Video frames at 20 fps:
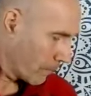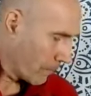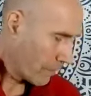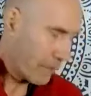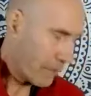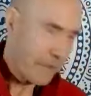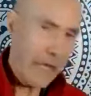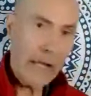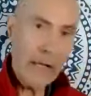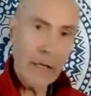The
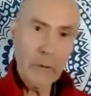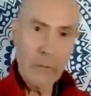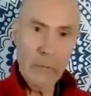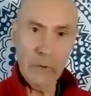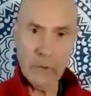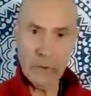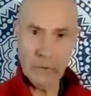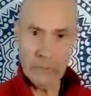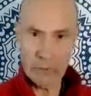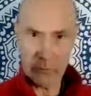
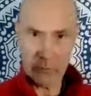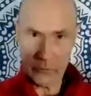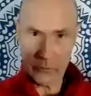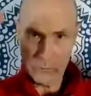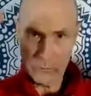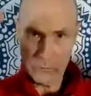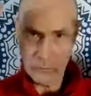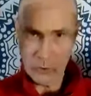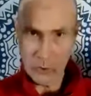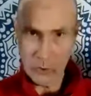thalamus,
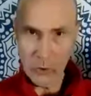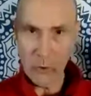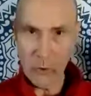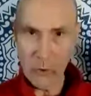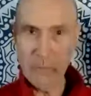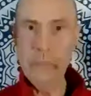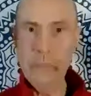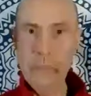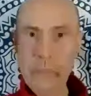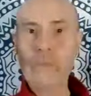the
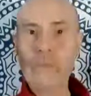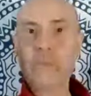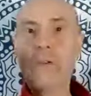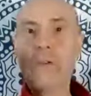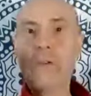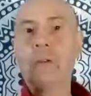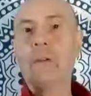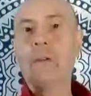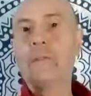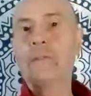top of
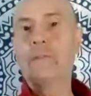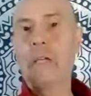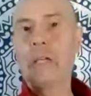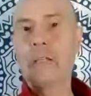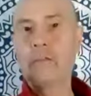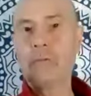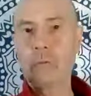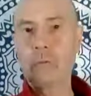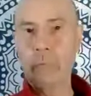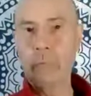the
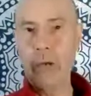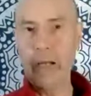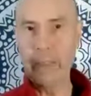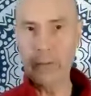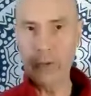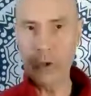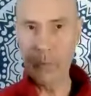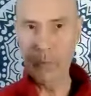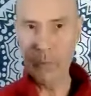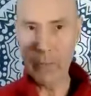central brain
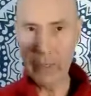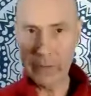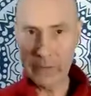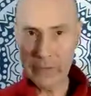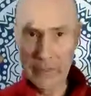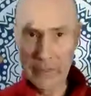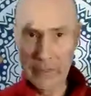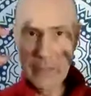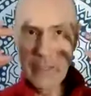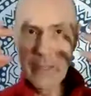complex,
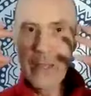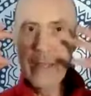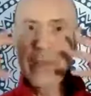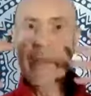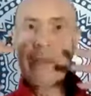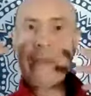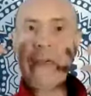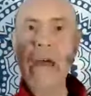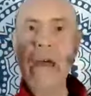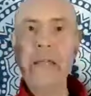
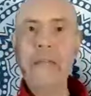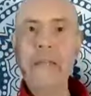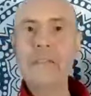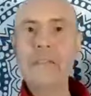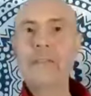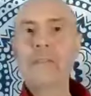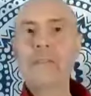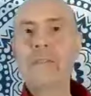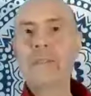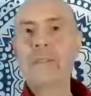that
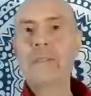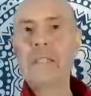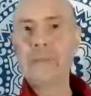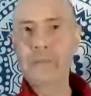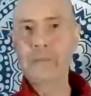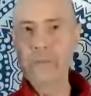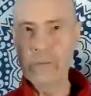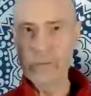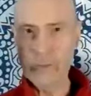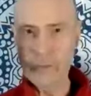is a
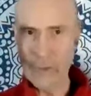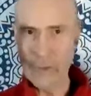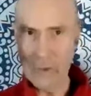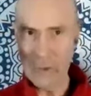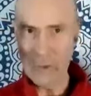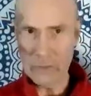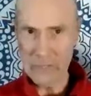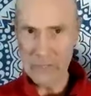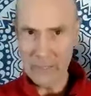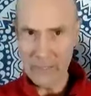different
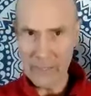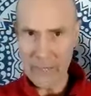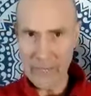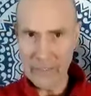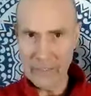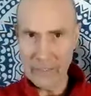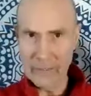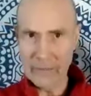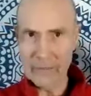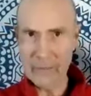circuit.
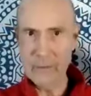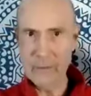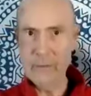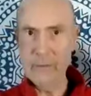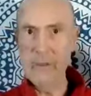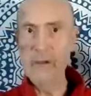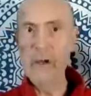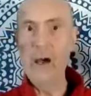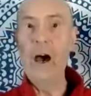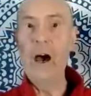That is
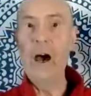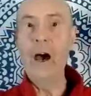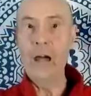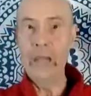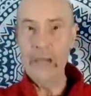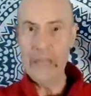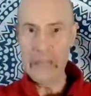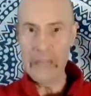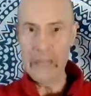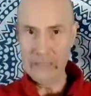the
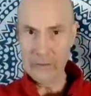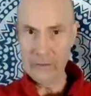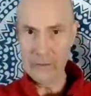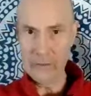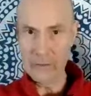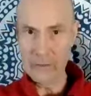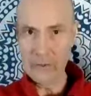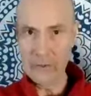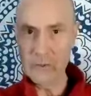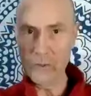higher
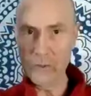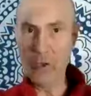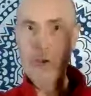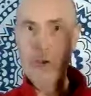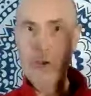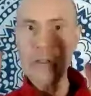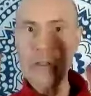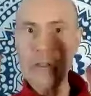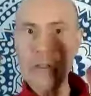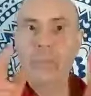energy
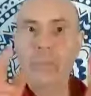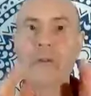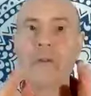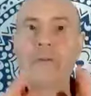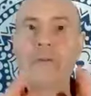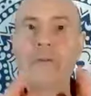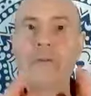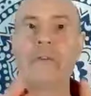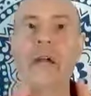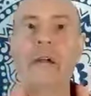circuit, but the
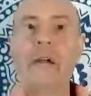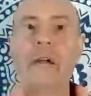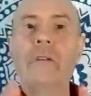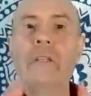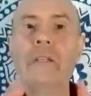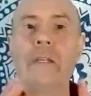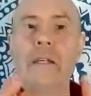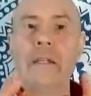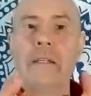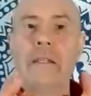
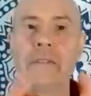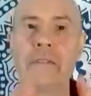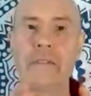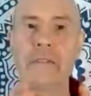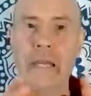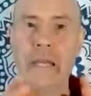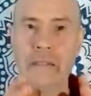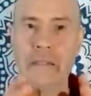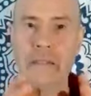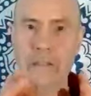very
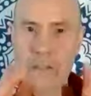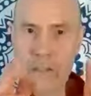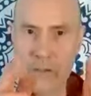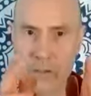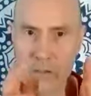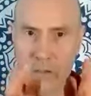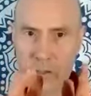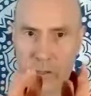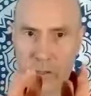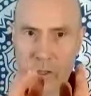center,
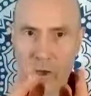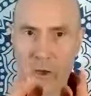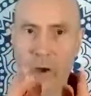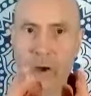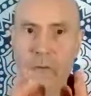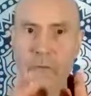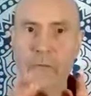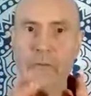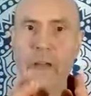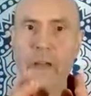the
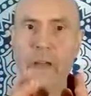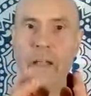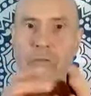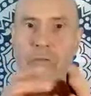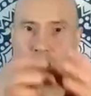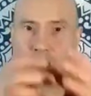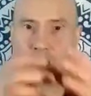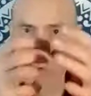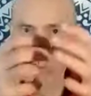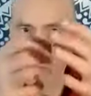third
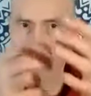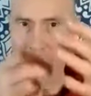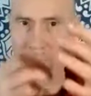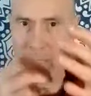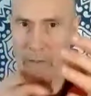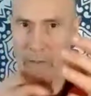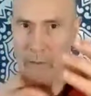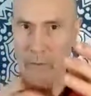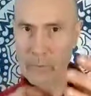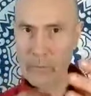ventricle
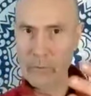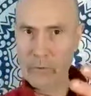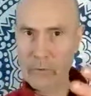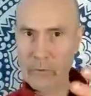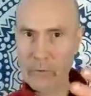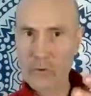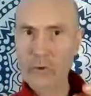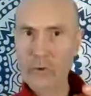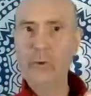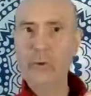and the
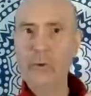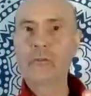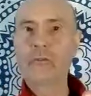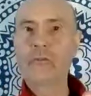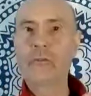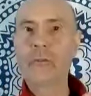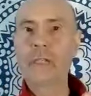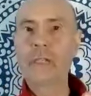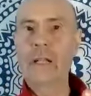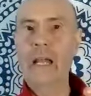
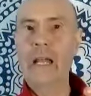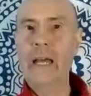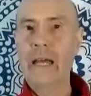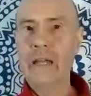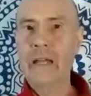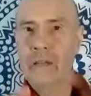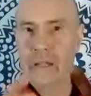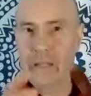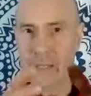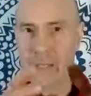pituitary
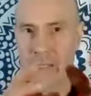gland,